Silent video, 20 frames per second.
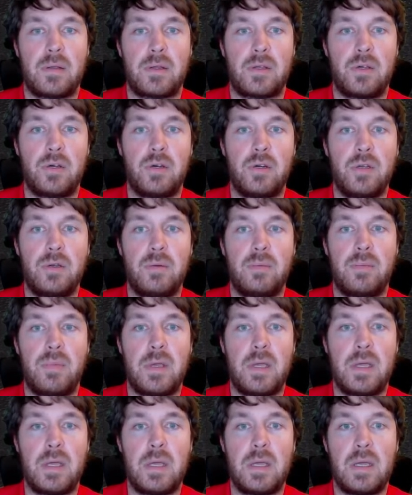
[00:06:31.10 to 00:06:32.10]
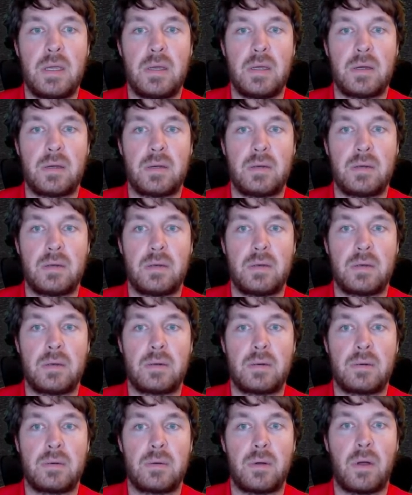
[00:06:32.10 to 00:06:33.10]
could be...
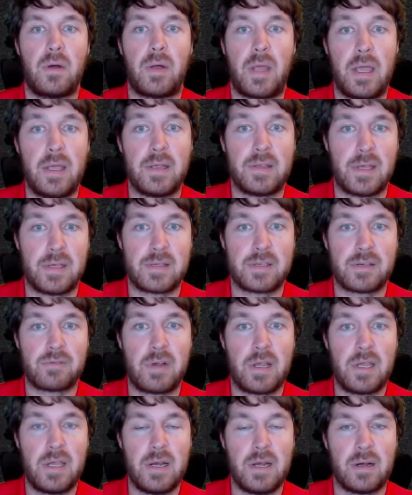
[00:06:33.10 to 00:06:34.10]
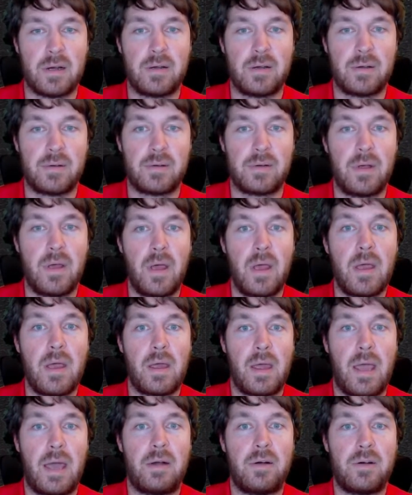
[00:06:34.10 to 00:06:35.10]
Okay, it says it right here.
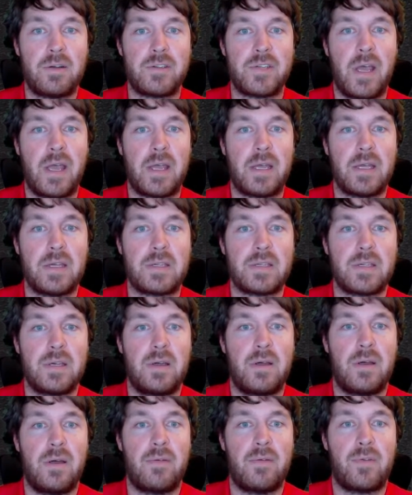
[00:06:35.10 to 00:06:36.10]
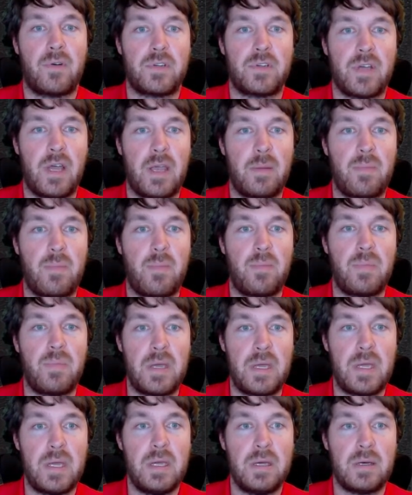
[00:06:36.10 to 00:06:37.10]
Heterozygous for type
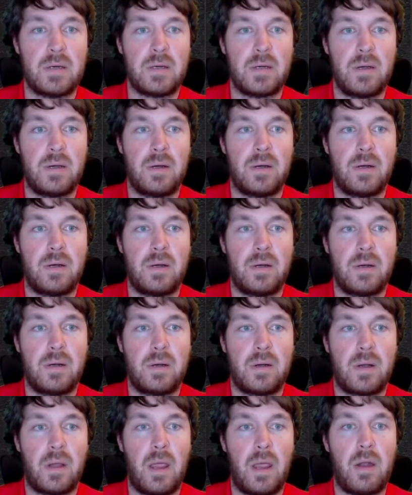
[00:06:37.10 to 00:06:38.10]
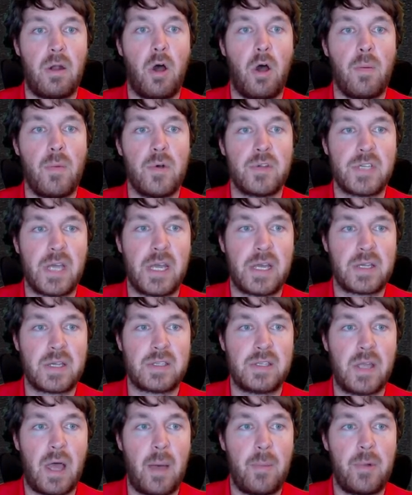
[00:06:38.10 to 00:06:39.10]
B and homozygous
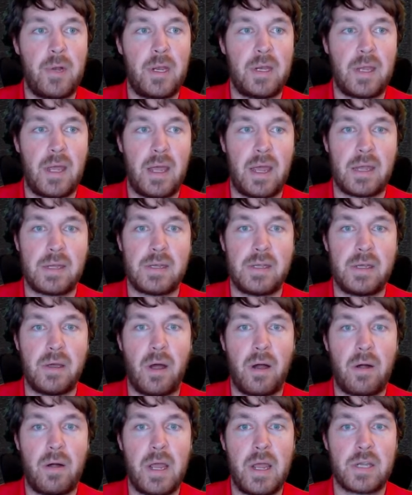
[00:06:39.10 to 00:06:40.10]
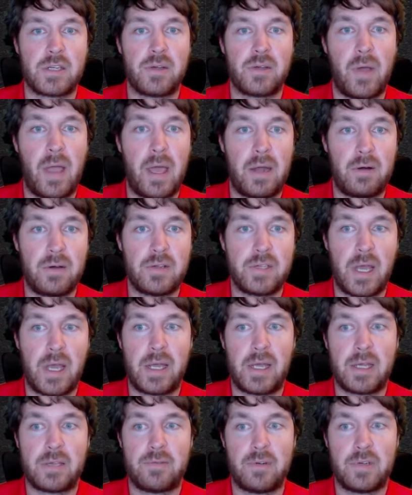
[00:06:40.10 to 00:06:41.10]
dominant at the Rh. So
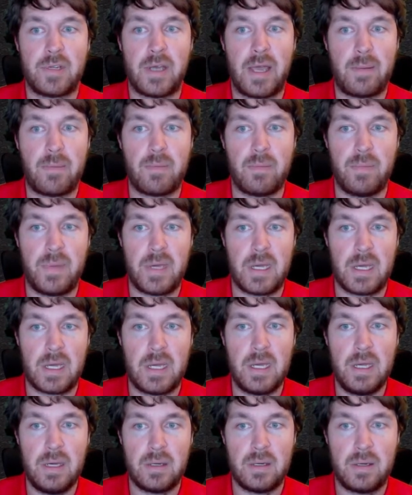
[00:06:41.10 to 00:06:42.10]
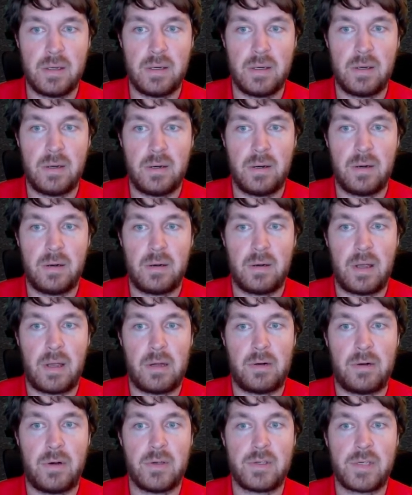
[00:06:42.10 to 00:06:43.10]
heterozygous for type B.
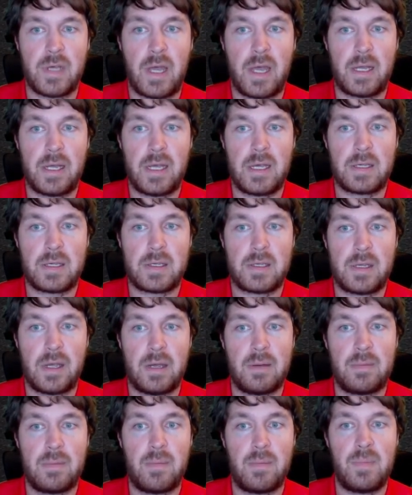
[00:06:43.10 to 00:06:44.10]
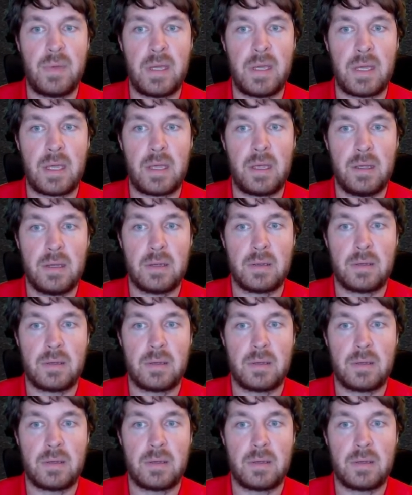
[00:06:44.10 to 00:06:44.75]
Heterozygous type B